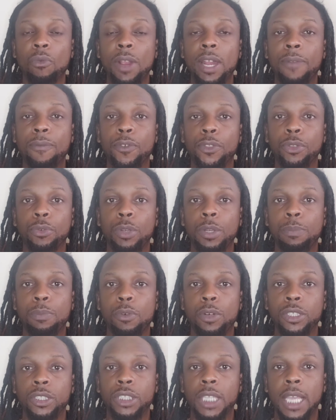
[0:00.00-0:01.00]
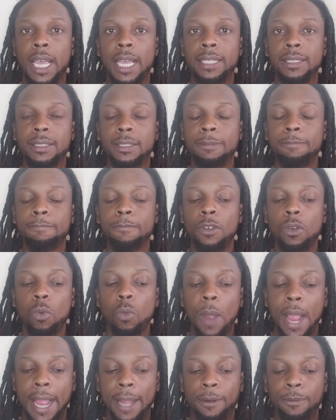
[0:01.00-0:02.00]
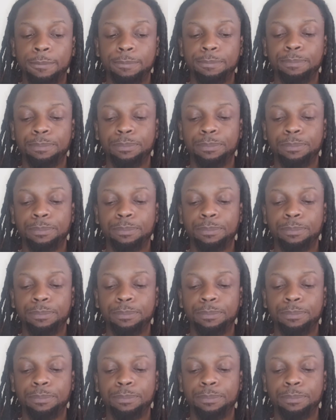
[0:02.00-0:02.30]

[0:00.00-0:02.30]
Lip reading: ready for 3-point shots. Wow.